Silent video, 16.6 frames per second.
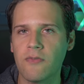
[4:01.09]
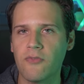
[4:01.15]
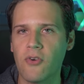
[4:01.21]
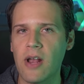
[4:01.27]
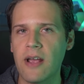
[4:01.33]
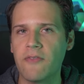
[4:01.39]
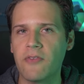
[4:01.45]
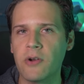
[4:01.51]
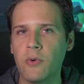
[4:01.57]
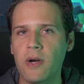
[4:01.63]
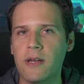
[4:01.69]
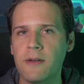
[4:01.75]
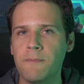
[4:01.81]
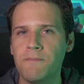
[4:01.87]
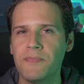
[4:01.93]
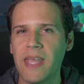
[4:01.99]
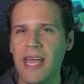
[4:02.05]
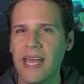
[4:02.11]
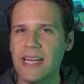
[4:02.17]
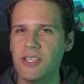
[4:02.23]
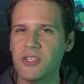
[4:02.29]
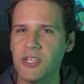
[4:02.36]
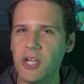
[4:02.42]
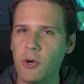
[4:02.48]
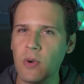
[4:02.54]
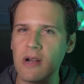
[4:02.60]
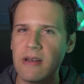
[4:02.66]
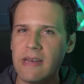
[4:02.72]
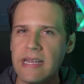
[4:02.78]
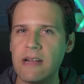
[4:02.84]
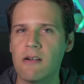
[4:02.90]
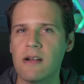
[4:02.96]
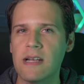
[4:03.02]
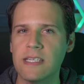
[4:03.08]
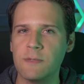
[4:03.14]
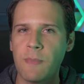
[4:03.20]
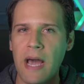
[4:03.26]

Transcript: for everyone, and it's nowhere near as